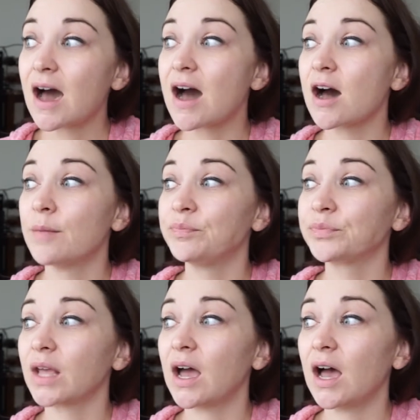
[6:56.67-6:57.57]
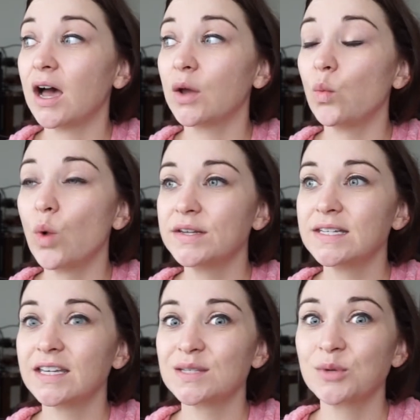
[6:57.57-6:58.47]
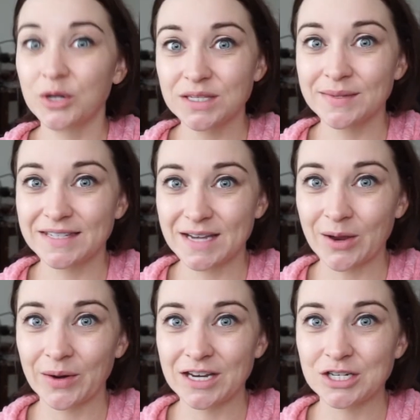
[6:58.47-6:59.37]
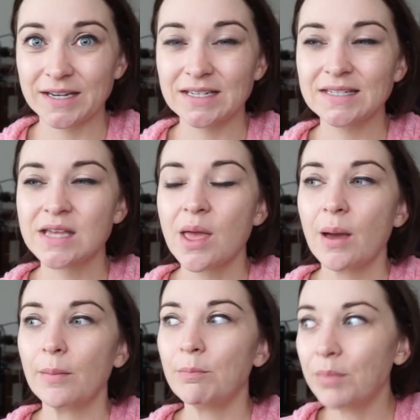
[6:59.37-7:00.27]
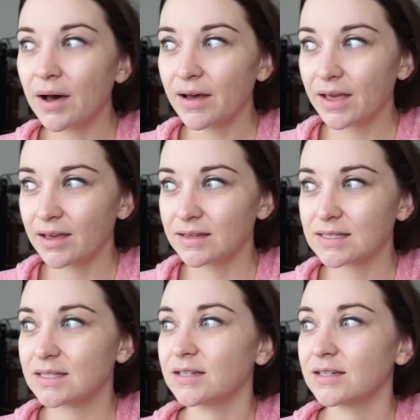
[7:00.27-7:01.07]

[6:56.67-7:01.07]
I want to get some Christmas decorations, but